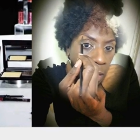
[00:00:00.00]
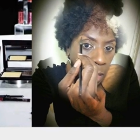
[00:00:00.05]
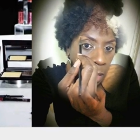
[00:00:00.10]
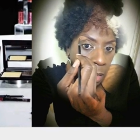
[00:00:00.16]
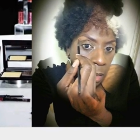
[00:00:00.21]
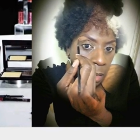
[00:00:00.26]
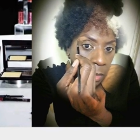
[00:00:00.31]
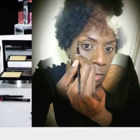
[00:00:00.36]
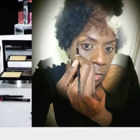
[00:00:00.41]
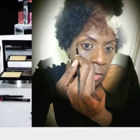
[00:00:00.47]

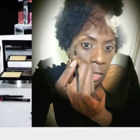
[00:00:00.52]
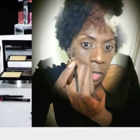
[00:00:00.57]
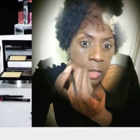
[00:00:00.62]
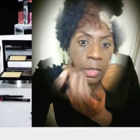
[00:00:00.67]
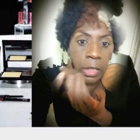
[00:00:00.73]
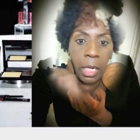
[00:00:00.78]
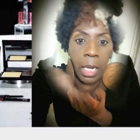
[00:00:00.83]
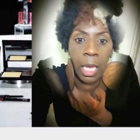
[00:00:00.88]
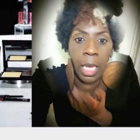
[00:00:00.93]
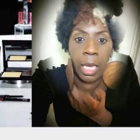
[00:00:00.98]
Let's change
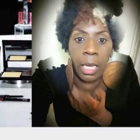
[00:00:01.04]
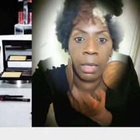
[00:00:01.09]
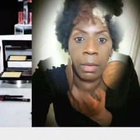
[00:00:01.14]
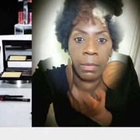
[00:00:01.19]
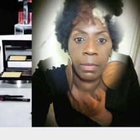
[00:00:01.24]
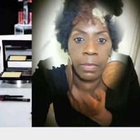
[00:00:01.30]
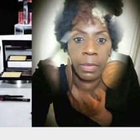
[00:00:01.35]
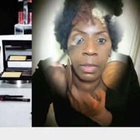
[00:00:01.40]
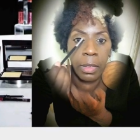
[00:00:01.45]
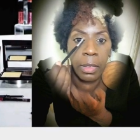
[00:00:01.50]

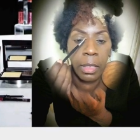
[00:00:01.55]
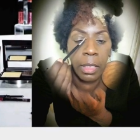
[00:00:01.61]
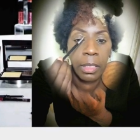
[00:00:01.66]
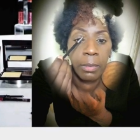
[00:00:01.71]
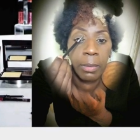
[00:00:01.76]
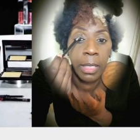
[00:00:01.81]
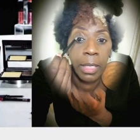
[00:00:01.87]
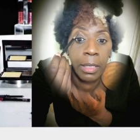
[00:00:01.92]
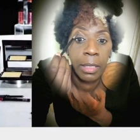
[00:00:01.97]
lives. Let's make a